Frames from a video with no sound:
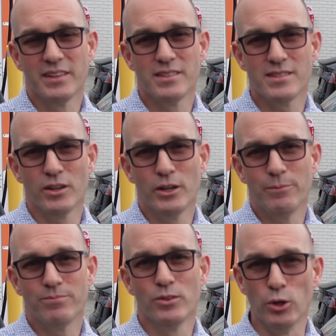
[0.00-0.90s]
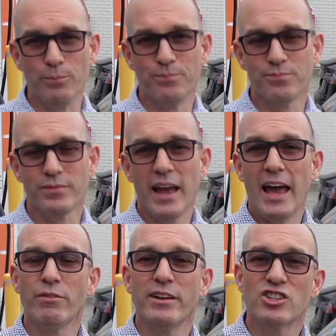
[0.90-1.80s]
So look,
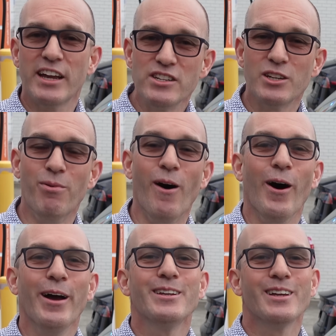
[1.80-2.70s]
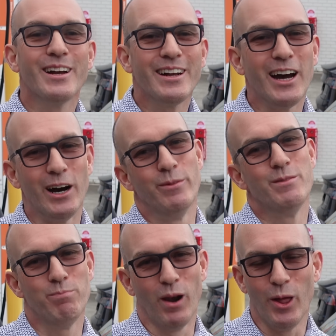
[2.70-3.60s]
have I changed your mind? Comment
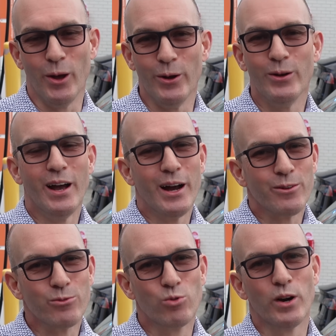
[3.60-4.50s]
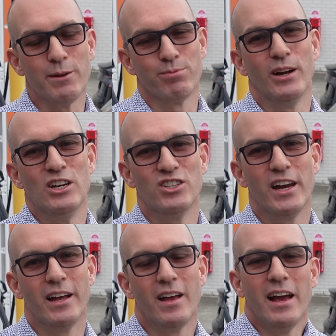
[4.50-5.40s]
below, really appreciate it.